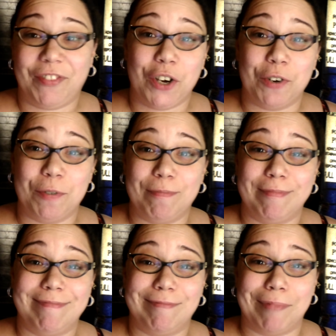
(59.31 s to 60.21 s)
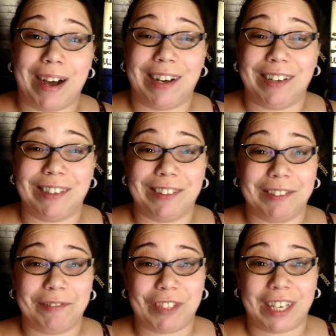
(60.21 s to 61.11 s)
film while
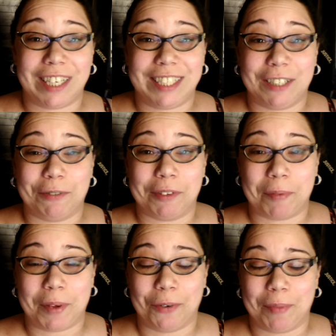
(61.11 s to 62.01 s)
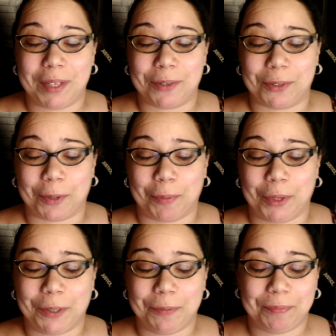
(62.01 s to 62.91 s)
trying to deal with my own mental
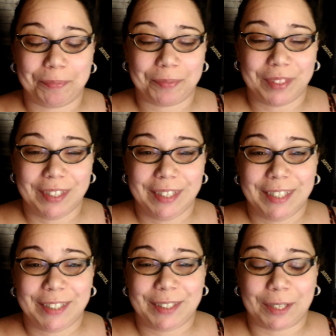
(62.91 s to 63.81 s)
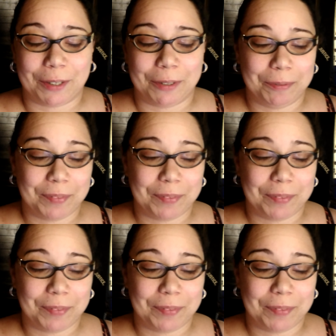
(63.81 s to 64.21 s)
turmoil. So,